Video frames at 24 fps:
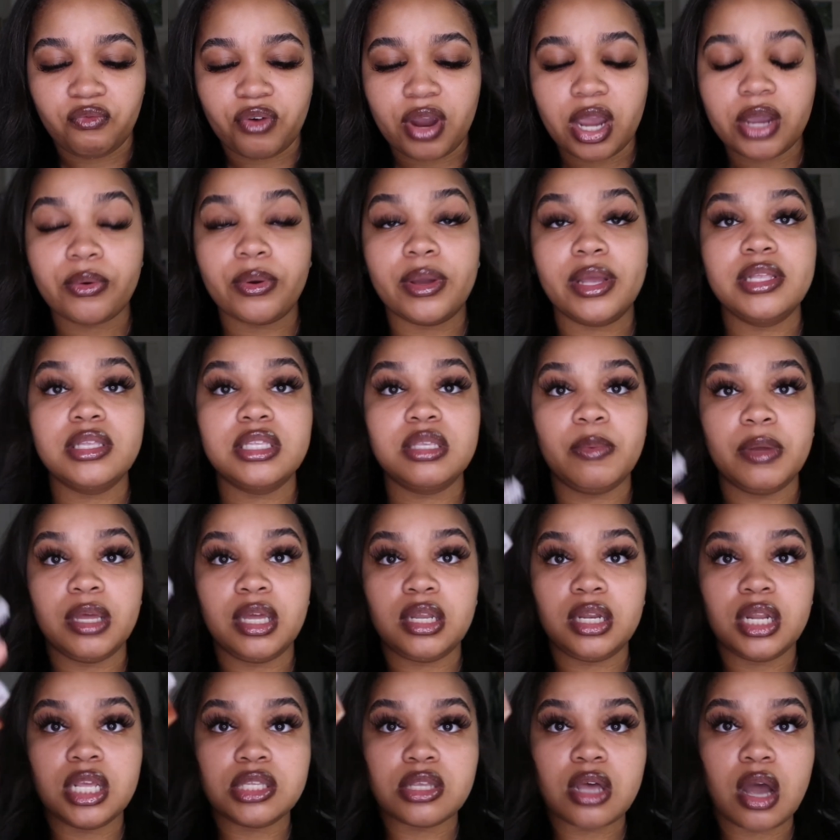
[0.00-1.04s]
fragrance
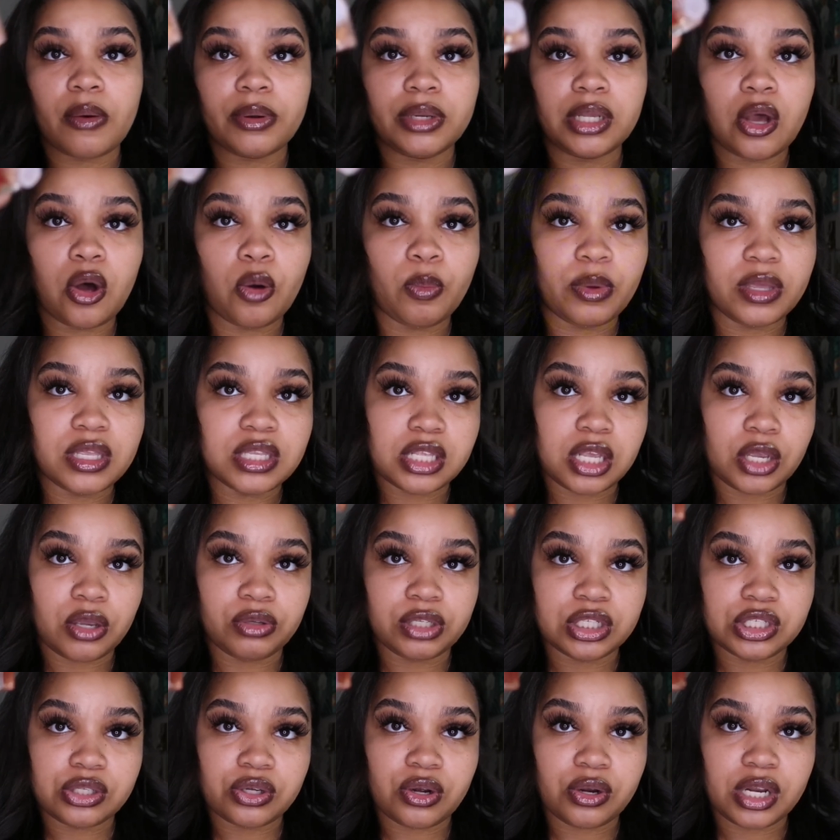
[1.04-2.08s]
but it's already open so you
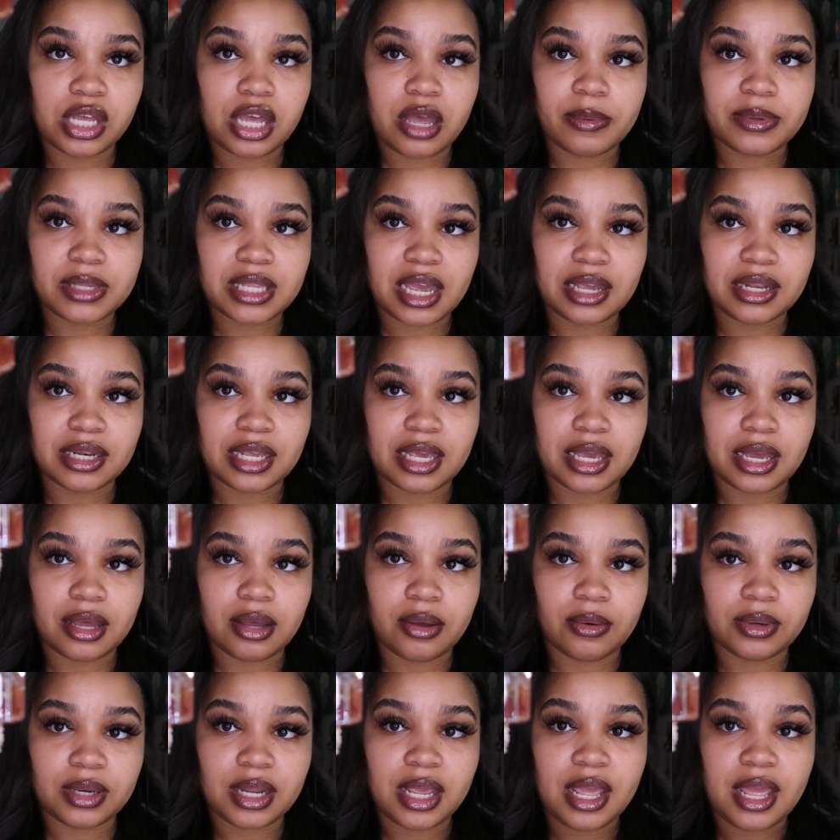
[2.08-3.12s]
just turn it upside
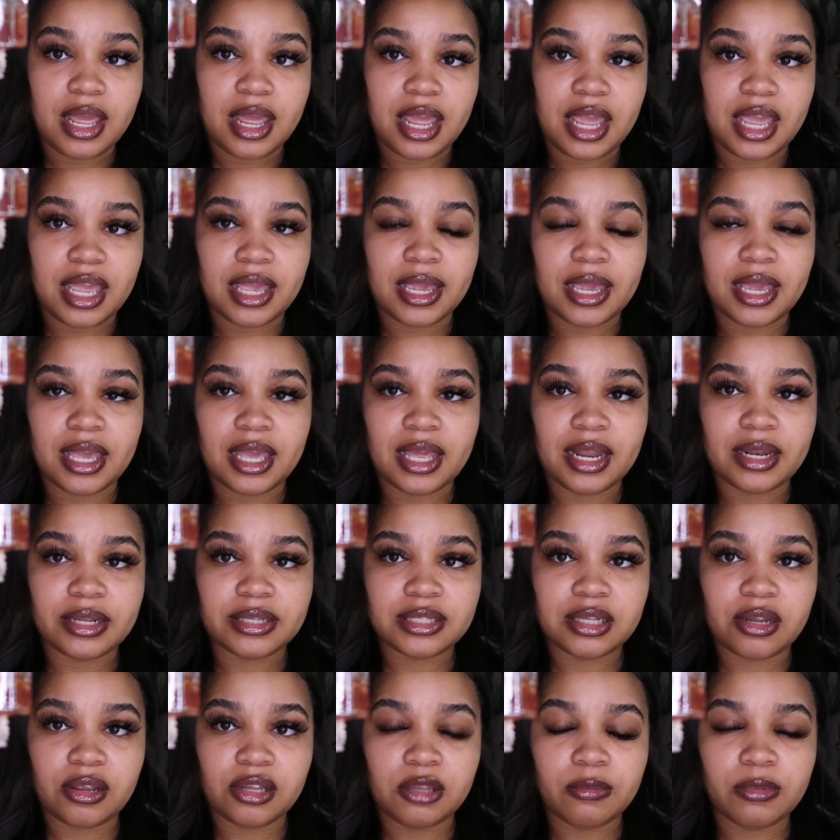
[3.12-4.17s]
down and
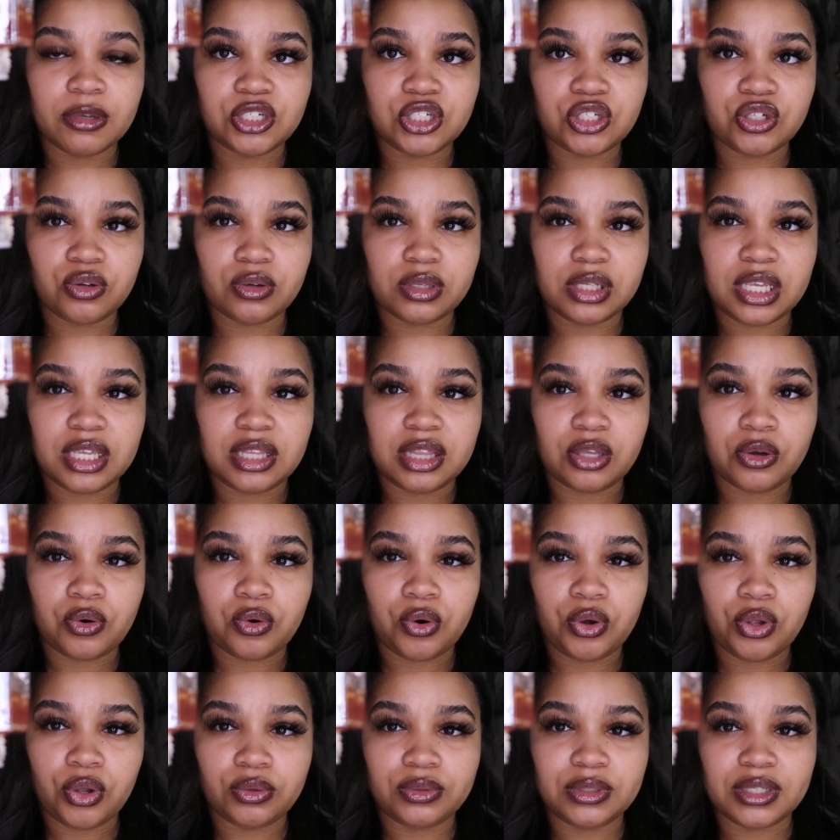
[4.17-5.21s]
slowly but surely
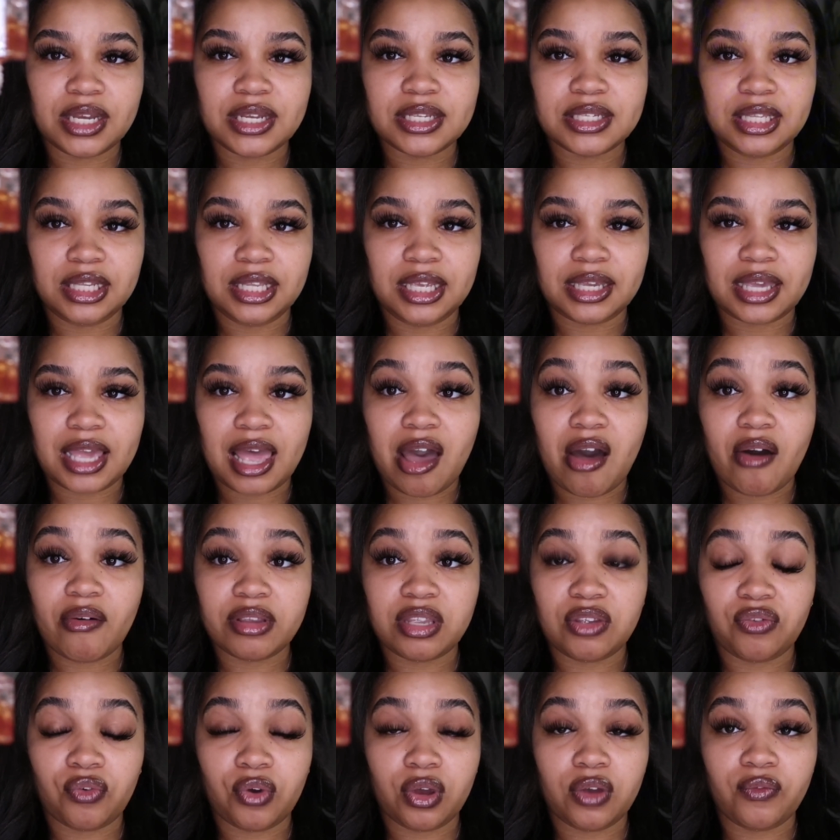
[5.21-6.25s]
the oil does leak out
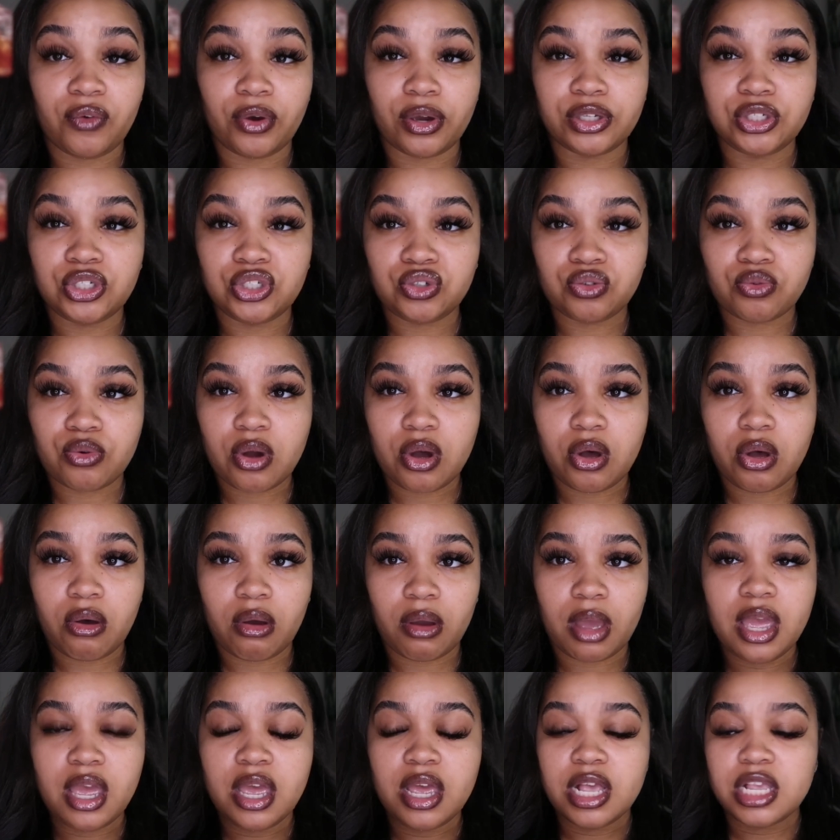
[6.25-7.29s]
it's very very
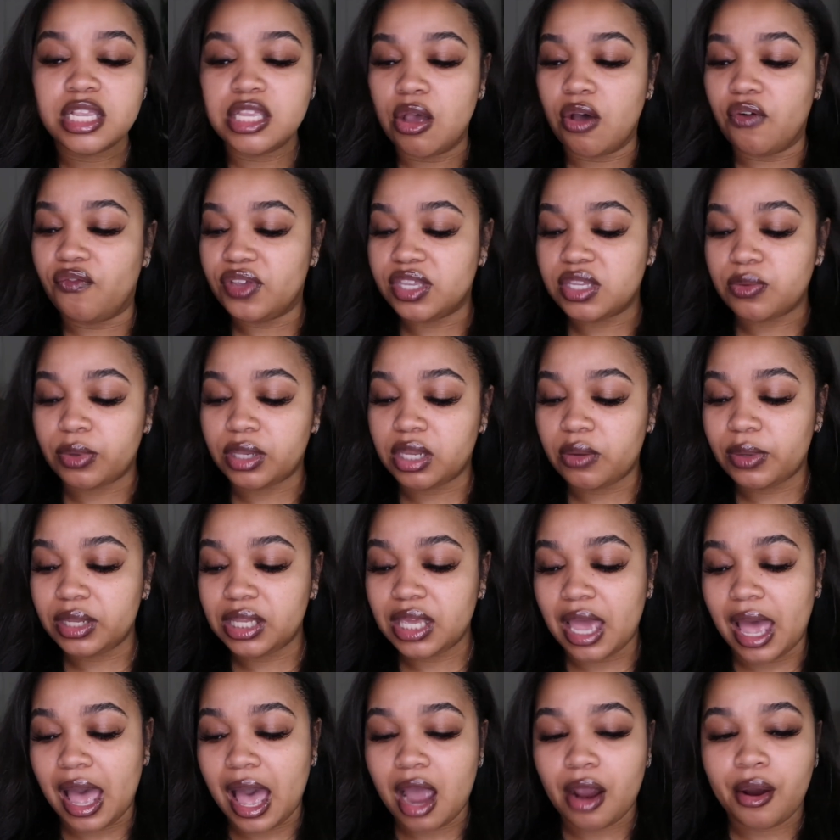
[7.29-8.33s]
strong so if it's really
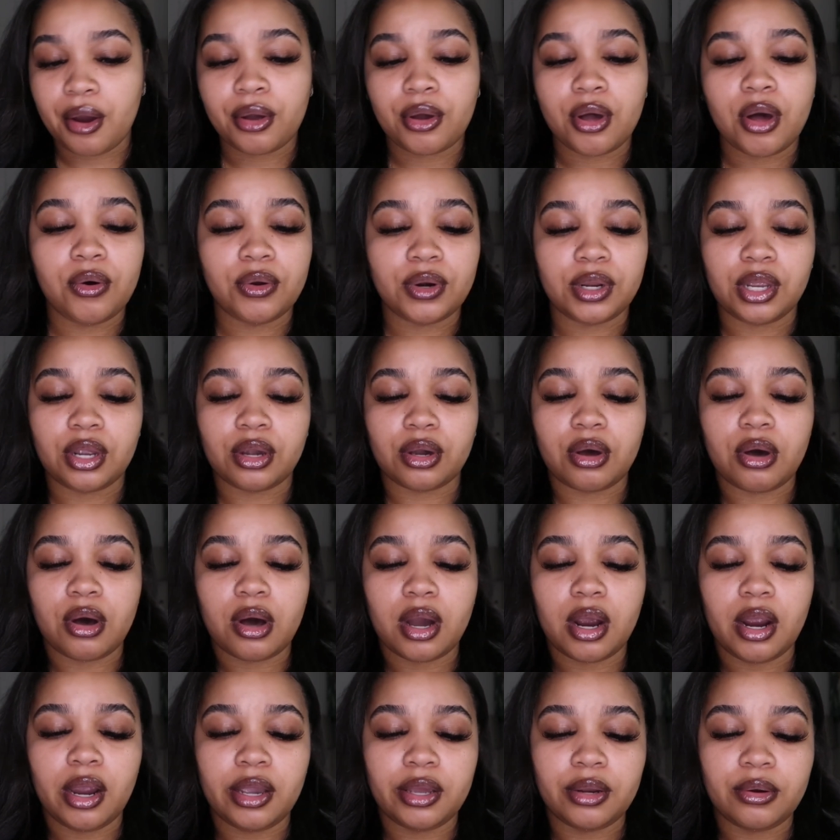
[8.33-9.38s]
really hot or cold in your
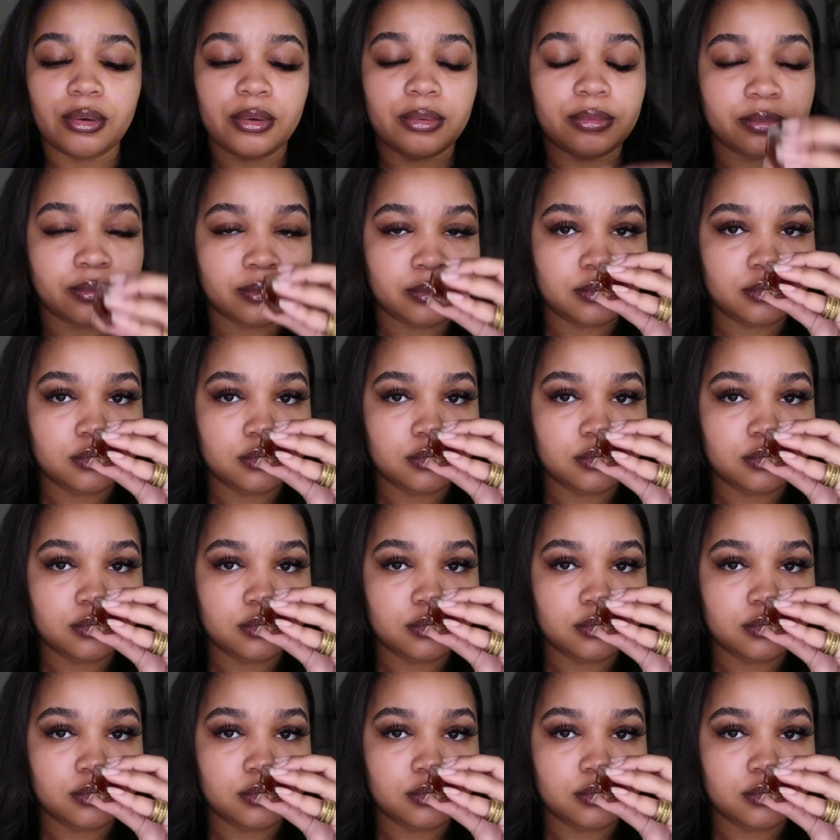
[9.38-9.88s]
car it'll